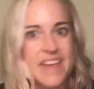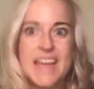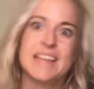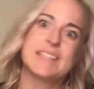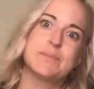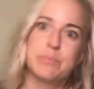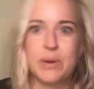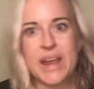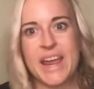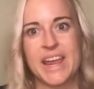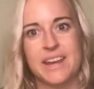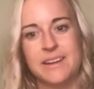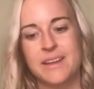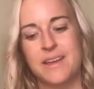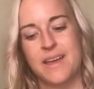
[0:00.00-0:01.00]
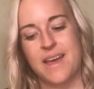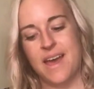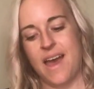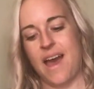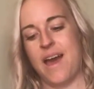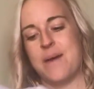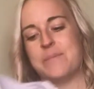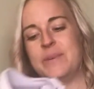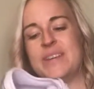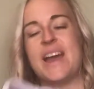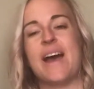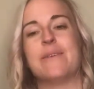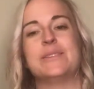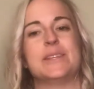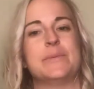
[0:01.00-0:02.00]
Thanks, brain. But
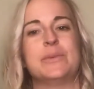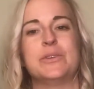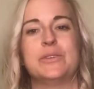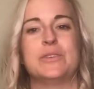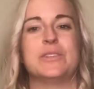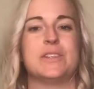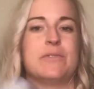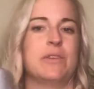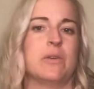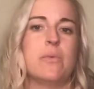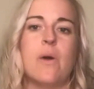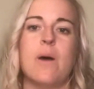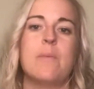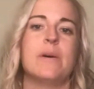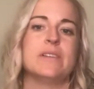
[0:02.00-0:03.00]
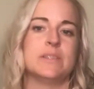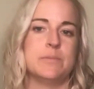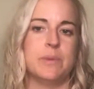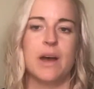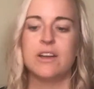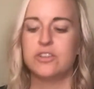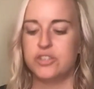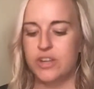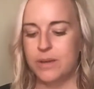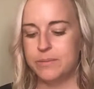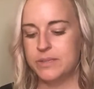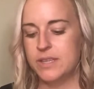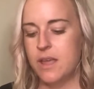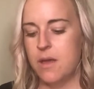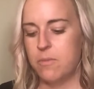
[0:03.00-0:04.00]
yeah, I was able to do stuff like wall balls and box
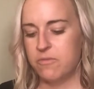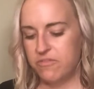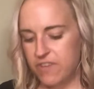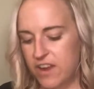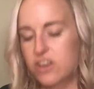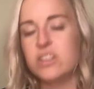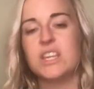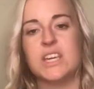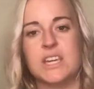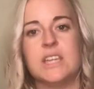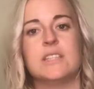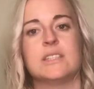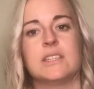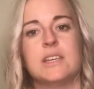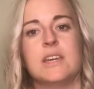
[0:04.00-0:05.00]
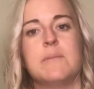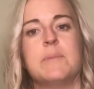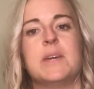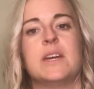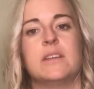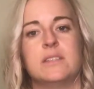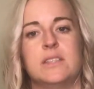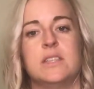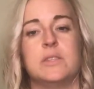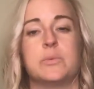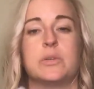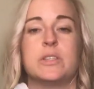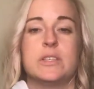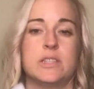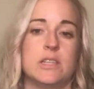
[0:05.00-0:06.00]
jumps fairly easily because these
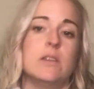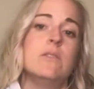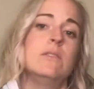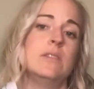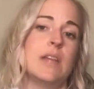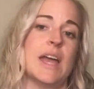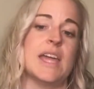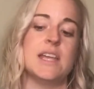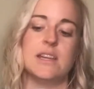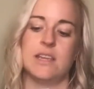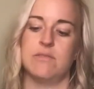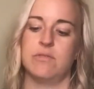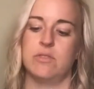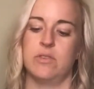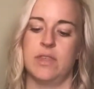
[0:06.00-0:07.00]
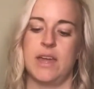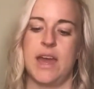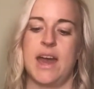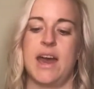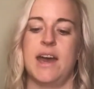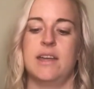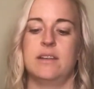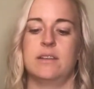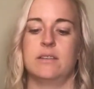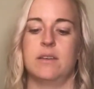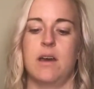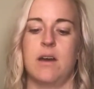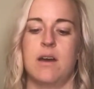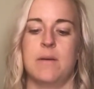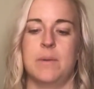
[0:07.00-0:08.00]
were still light, even though they had
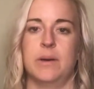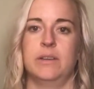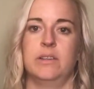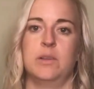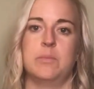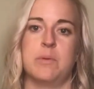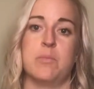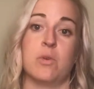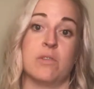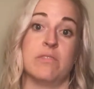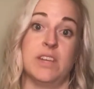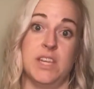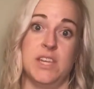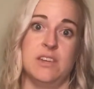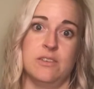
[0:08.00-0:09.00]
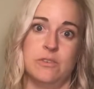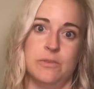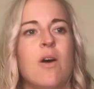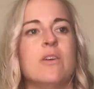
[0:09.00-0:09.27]
a little bit more of a heel.